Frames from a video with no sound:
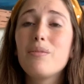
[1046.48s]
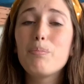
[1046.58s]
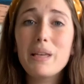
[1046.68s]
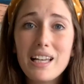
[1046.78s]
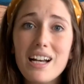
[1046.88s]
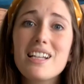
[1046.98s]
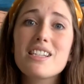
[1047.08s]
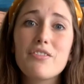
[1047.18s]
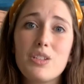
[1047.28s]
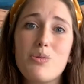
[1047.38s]
because
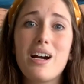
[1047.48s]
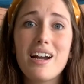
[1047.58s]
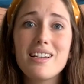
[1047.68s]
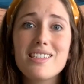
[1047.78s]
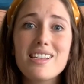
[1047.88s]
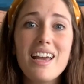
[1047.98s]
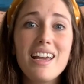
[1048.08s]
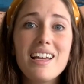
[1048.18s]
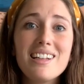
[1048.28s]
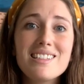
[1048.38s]
of you guys.
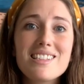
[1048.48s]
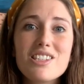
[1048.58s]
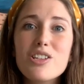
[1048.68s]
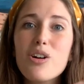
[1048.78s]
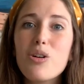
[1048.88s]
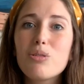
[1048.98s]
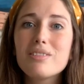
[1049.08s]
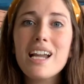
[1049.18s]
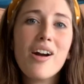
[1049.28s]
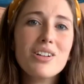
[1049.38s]
And so
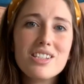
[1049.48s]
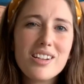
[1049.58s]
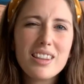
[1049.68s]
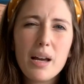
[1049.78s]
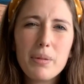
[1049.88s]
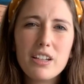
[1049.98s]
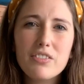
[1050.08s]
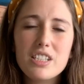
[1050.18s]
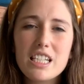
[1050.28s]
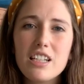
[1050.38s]
now it's not that big of
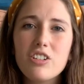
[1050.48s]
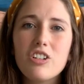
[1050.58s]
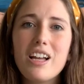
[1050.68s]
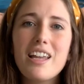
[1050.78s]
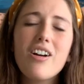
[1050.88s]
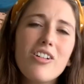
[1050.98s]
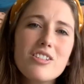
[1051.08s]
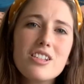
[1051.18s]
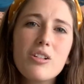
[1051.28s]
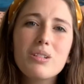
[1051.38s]
a deal. And
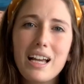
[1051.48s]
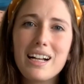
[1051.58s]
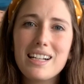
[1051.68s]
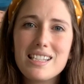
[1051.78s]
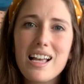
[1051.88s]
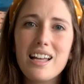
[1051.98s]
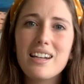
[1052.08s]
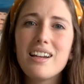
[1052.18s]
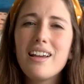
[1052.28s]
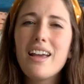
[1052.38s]
also, like I said,
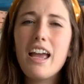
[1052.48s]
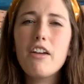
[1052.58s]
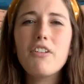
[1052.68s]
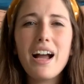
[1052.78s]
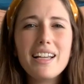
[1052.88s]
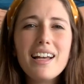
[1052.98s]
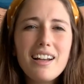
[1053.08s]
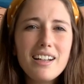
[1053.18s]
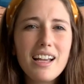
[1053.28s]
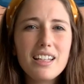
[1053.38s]
if I get a
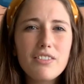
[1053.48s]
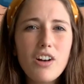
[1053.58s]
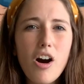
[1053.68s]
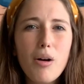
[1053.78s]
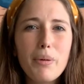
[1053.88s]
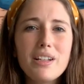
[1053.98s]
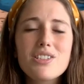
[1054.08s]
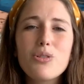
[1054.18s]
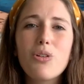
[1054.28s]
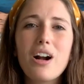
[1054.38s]
negative comment
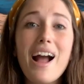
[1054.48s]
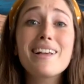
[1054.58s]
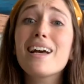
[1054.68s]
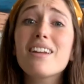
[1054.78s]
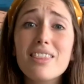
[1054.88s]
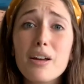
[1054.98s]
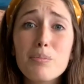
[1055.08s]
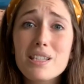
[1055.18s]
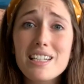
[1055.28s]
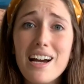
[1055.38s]
or I get a
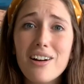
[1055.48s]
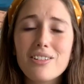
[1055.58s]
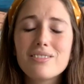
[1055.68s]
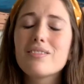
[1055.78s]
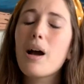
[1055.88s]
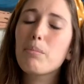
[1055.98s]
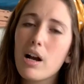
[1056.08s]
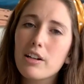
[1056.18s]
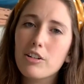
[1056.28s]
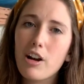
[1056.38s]
thumbs down, I'm not
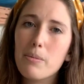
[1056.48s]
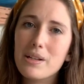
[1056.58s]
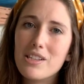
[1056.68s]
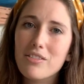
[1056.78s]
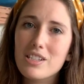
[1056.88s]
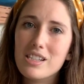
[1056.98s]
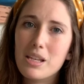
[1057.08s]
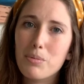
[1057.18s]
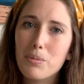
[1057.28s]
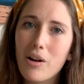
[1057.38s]
gonna cry myself to
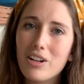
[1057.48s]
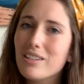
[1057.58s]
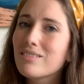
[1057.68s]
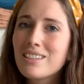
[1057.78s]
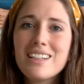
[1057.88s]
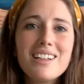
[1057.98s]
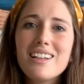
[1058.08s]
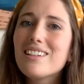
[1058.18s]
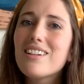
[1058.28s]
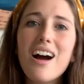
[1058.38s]
sleep about it.
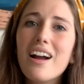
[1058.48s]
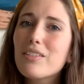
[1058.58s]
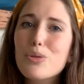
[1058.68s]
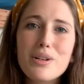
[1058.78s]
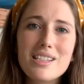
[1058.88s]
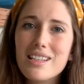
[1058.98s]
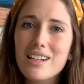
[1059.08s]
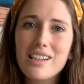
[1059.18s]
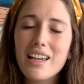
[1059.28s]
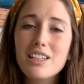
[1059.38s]
Not everyone is gonna
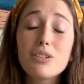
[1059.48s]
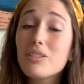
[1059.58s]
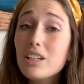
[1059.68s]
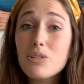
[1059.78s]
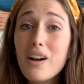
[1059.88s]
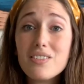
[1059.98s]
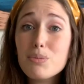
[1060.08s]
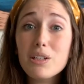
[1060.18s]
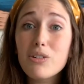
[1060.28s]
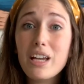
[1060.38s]
like you and you have to
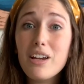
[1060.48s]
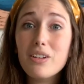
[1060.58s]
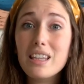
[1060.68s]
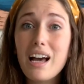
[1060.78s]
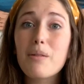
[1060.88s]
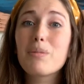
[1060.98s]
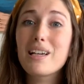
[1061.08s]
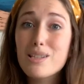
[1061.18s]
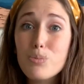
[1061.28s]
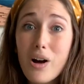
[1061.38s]
be okay with that
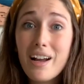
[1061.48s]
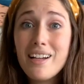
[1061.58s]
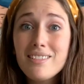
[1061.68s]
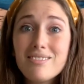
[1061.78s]
because why?